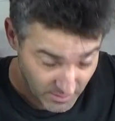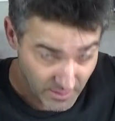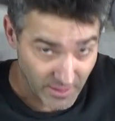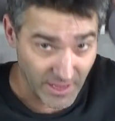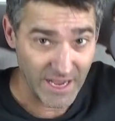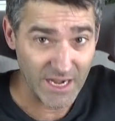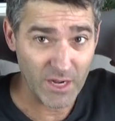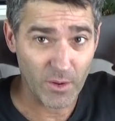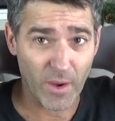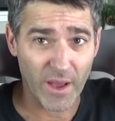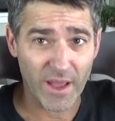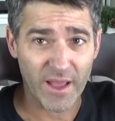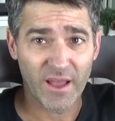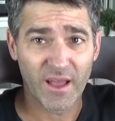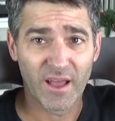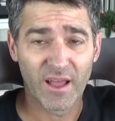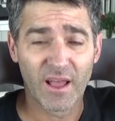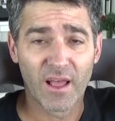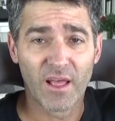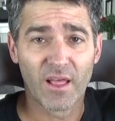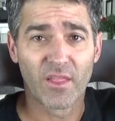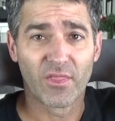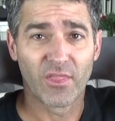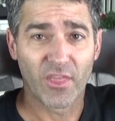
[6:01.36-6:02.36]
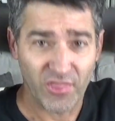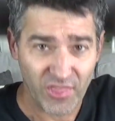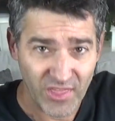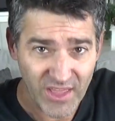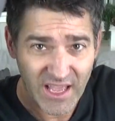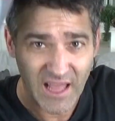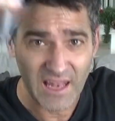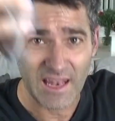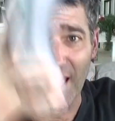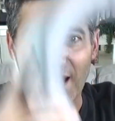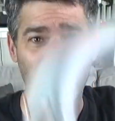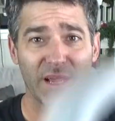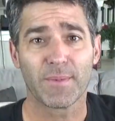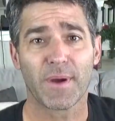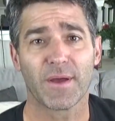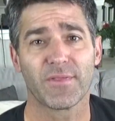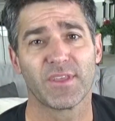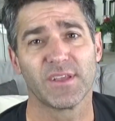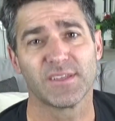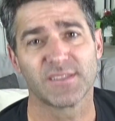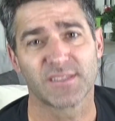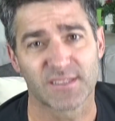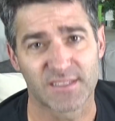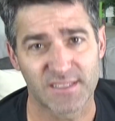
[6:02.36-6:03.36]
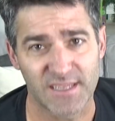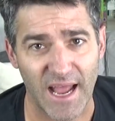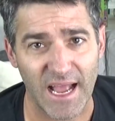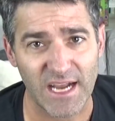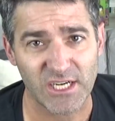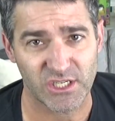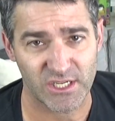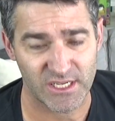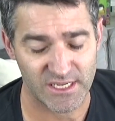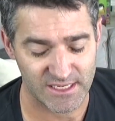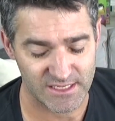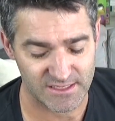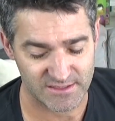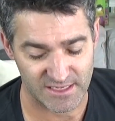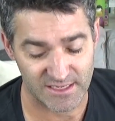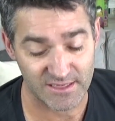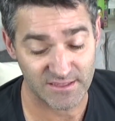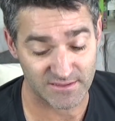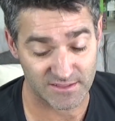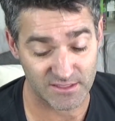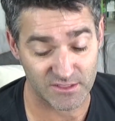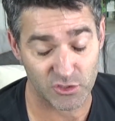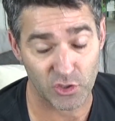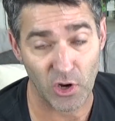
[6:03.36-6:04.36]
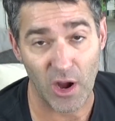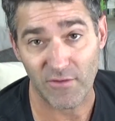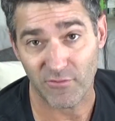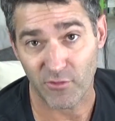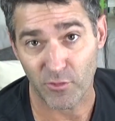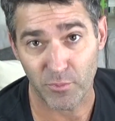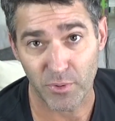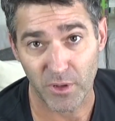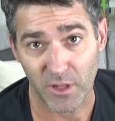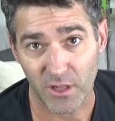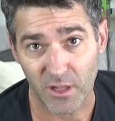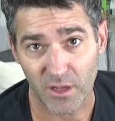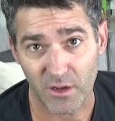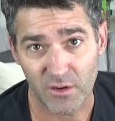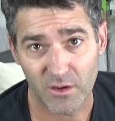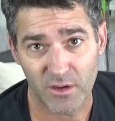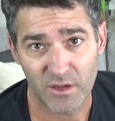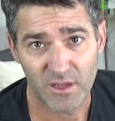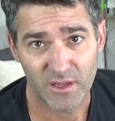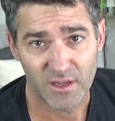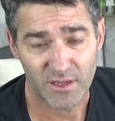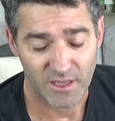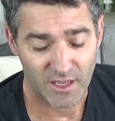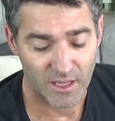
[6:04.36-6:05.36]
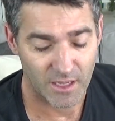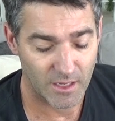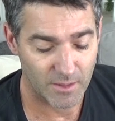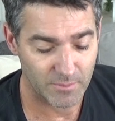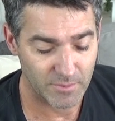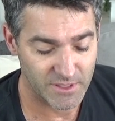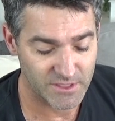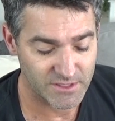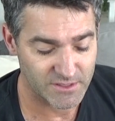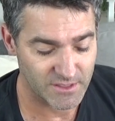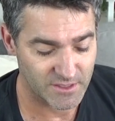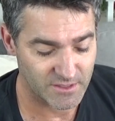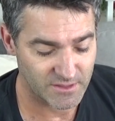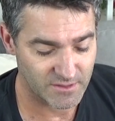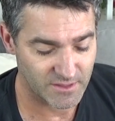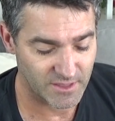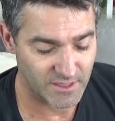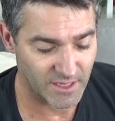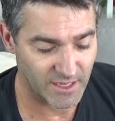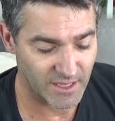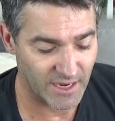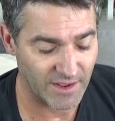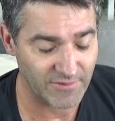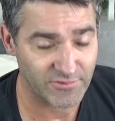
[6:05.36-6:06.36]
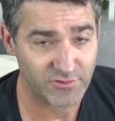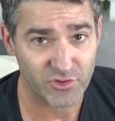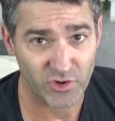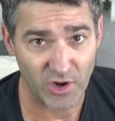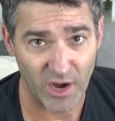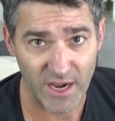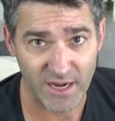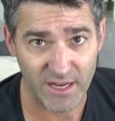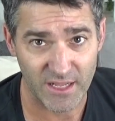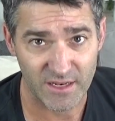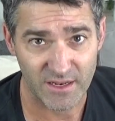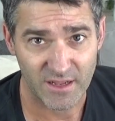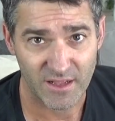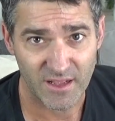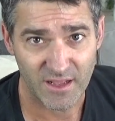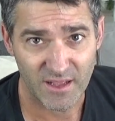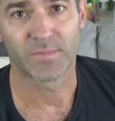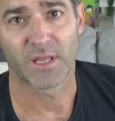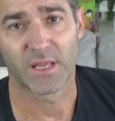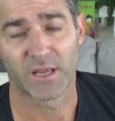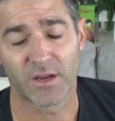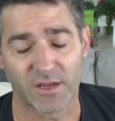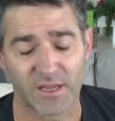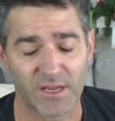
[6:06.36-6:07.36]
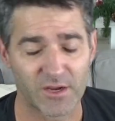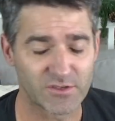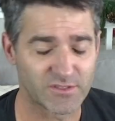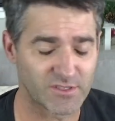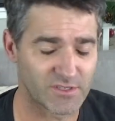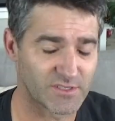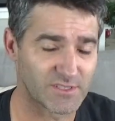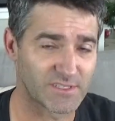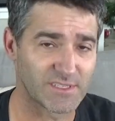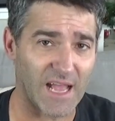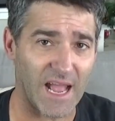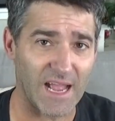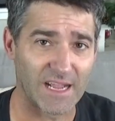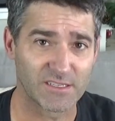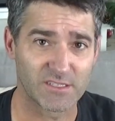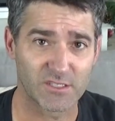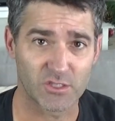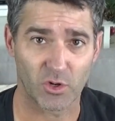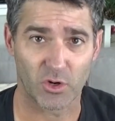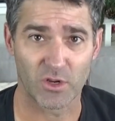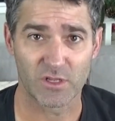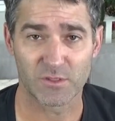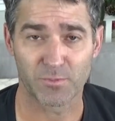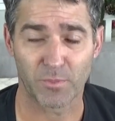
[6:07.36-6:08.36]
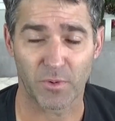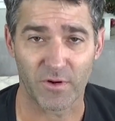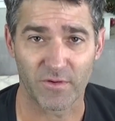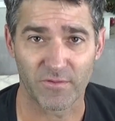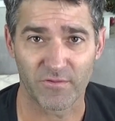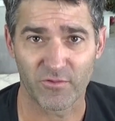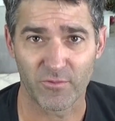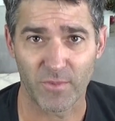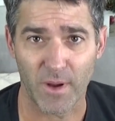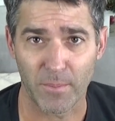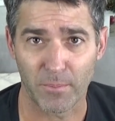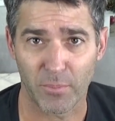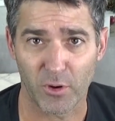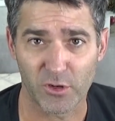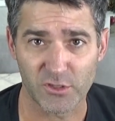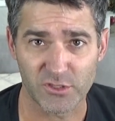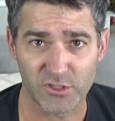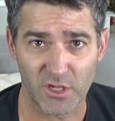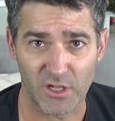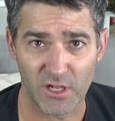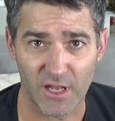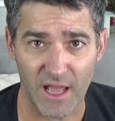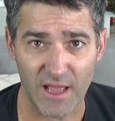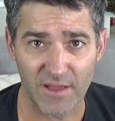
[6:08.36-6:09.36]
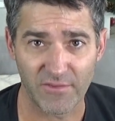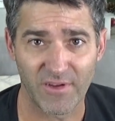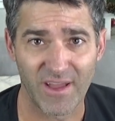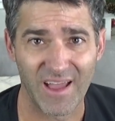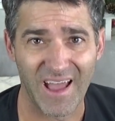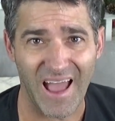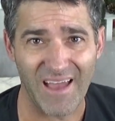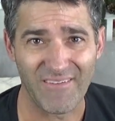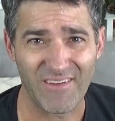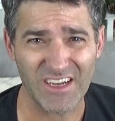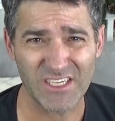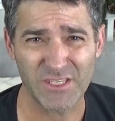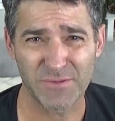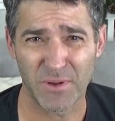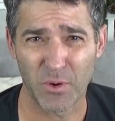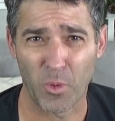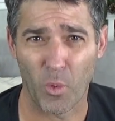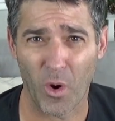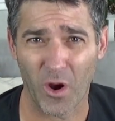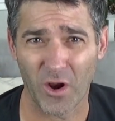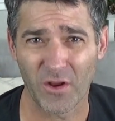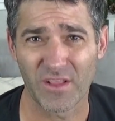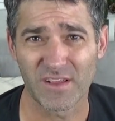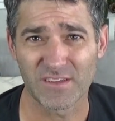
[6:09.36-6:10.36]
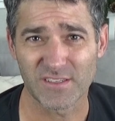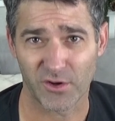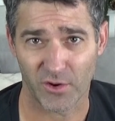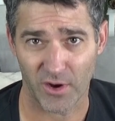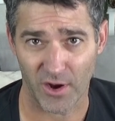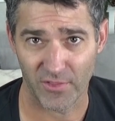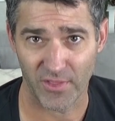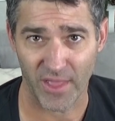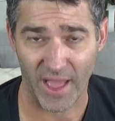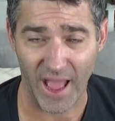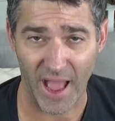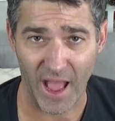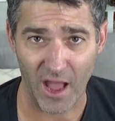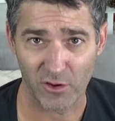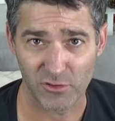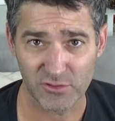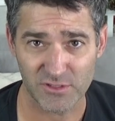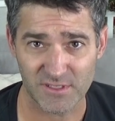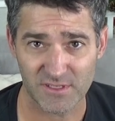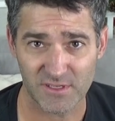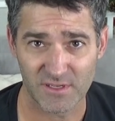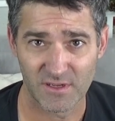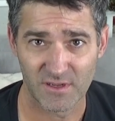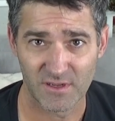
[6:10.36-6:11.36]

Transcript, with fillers: Anyway, the thing I like about this is it actually is, it's a travel pillow. Um, it, and I've tried it. Here, here's a side story, it's part of, for my personal life. I've actually been wearing this around the house